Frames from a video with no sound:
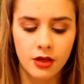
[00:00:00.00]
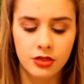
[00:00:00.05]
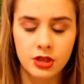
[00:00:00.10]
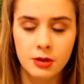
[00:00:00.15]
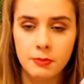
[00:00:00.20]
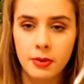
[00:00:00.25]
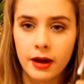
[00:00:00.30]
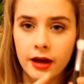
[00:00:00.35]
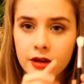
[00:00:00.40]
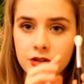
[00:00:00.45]

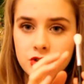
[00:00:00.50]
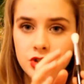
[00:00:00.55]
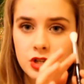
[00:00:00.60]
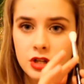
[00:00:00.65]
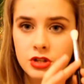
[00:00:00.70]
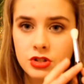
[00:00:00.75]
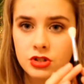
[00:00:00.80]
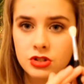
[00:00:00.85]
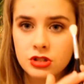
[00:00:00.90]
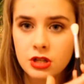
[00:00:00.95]
The
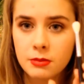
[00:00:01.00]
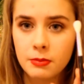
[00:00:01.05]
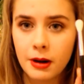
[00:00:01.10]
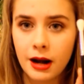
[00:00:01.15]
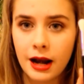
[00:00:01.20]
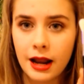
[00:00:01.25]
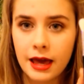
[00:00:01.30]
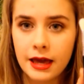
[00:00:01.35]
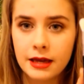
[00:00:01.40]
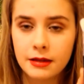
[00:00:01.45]
packaging is just a
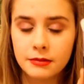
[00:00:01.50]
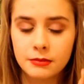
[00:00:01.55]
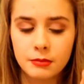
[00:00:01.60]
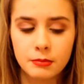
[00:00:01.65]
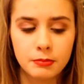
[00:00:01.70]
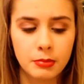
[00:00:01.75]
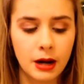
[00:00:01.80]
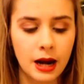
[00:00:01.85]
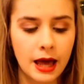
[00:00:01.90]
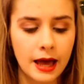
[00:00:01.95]
plain
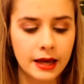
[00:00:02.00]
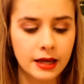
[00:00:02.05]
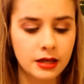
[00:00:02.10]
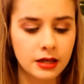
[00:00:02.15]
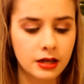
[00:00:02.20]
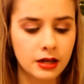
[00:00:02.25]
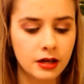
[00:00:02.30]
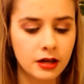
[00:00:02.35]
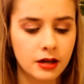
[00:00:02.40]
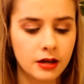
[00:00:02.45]

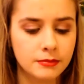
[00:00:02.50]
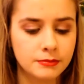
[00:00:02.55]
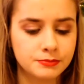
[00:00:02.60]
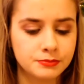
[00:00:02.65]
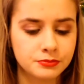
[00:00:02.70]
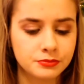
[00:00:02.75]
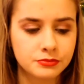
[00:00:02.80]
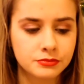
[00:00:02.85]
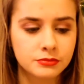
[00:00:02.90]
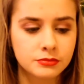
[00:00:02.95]
black
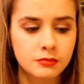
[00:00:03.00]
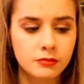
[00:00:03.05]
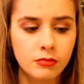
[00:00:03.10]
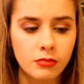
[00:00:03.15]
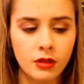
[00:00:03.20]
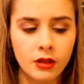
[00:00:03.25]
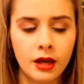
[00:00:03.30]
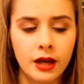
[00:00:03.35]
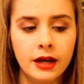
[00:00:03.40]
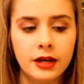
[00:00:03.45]

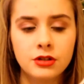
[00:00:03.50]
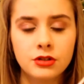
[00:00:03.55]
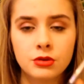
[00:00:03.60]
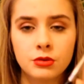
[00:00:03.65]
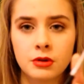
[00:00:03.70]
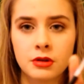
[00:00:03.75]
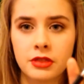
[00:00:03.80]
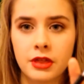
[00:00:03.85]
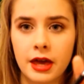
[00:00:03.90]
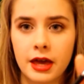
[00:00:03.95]

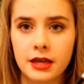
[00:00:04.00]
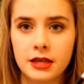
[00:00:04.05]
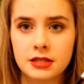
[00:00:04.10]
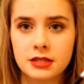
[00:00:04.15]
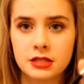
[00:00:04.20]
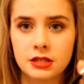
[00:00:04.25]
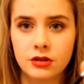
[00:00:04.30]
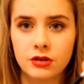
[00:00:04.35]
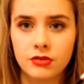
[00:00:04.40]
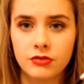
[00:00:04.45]
handle with a
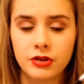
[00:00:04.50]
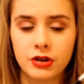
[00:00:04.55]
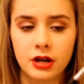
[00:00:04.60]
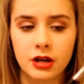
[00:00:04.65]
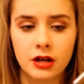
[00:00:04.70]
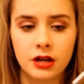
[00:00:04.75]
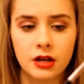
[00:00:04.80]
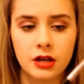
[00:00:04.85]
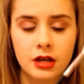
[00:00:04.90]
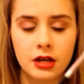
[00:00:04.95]

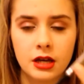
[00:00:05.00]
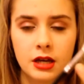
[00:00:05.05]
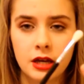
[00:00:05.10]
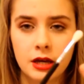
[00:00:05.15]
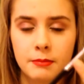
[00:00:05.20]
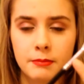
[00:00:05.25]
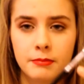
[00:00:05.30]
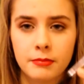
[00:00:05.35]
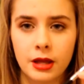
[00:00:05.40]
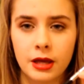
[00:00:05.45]
silver,
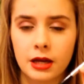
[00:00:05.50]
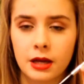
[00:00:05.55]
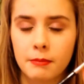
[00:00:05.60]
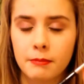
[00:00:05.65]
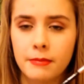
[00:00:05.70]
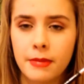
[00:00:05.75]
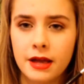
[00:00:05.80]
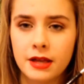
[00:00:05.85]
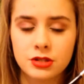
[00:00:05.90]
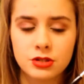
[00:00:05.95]
like
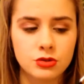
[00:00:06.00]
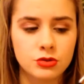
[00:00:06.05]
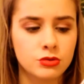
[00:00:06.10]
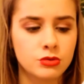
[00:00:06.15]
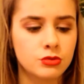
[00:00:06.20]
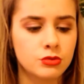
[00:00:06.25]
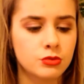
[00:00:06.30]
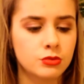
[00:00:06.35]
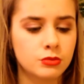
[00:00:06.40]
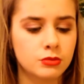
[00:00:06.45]

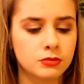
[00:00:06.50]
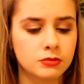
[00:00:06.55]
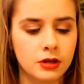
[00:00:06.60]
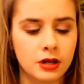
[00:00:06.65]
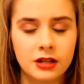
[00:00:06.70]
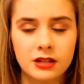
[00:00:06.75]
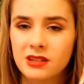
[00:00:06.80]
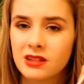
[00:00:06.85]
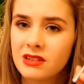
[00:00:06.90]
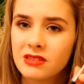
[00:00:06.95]
metal,
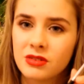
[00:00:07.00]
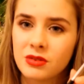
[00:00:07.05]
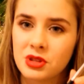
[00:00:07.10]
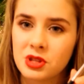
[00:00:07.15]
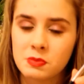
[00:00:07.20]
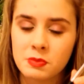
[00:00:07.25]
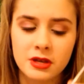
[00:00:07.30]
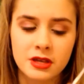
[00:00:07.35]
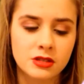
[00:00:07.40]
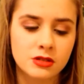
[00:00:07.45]
I don't even know what
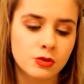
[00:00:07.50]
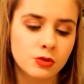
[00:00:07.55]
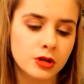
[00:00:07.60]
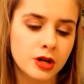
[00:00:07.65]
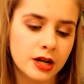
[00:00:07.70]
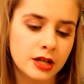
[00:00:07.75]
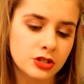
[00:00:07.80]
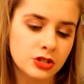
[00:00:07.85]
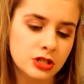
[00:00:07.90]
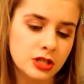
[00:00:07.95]
this bit is called,
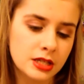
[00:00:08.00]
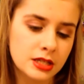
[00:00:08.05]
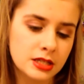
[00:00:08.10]
and it just